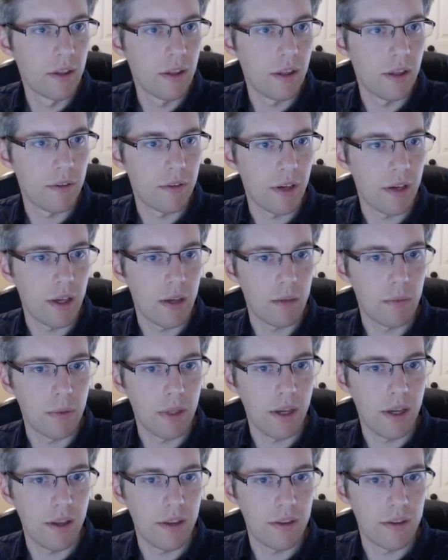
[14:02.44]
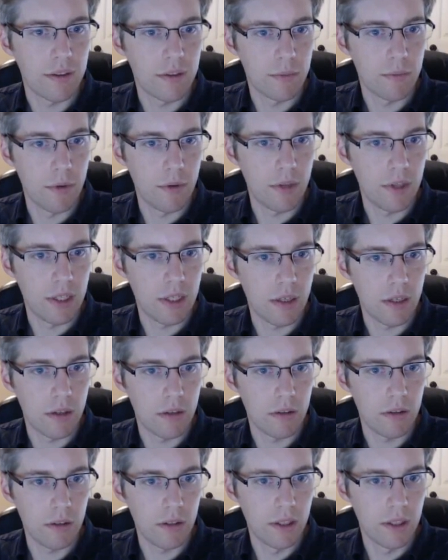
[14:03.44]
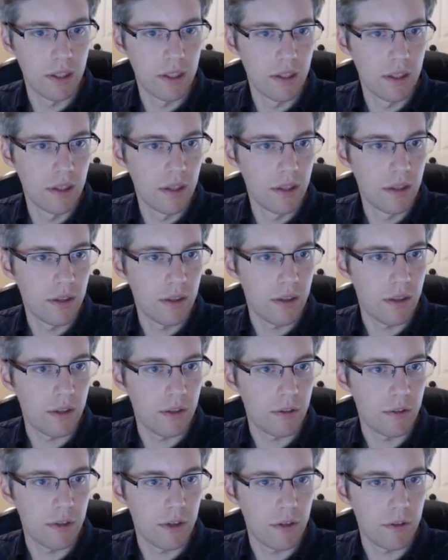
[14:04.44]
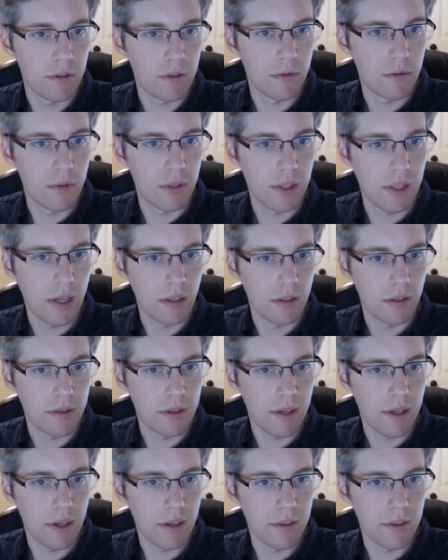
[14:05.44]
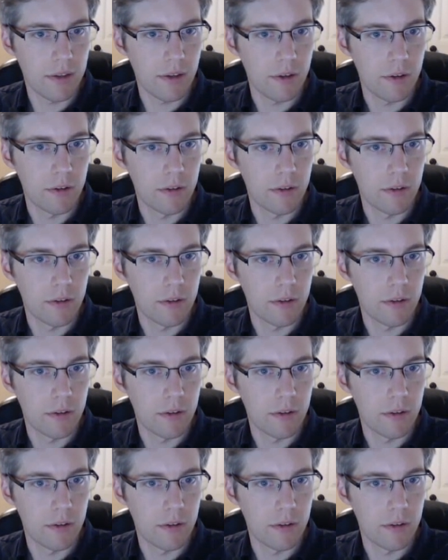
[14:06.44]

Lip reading: if I apply the smoothing kernel, then you'll note what that looks like. So